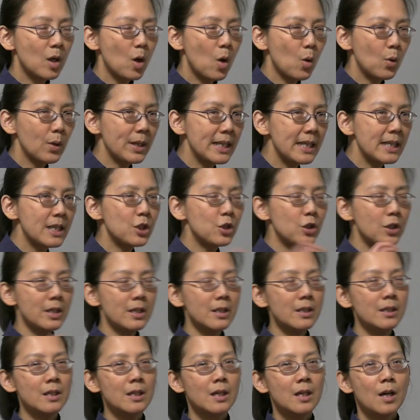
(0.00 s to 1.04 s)

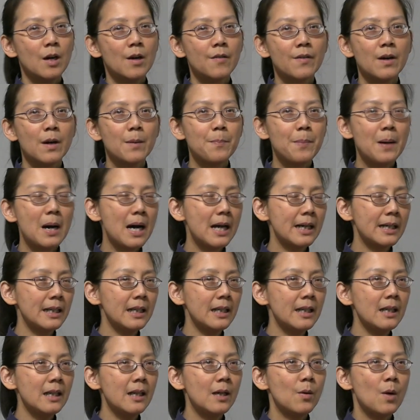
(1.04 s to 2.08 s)
cohesion of our
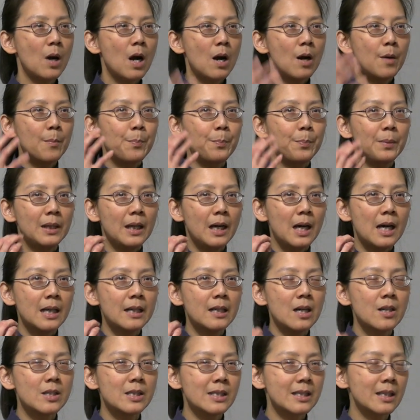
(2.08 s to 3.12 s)
body, our
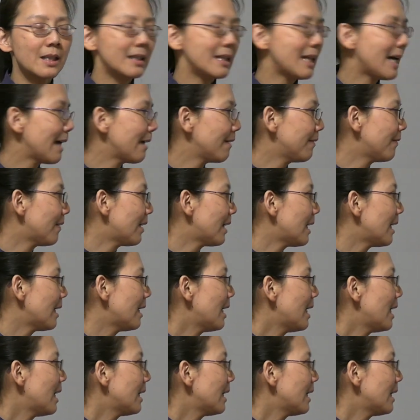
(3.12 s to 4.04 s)
blood, our saliva.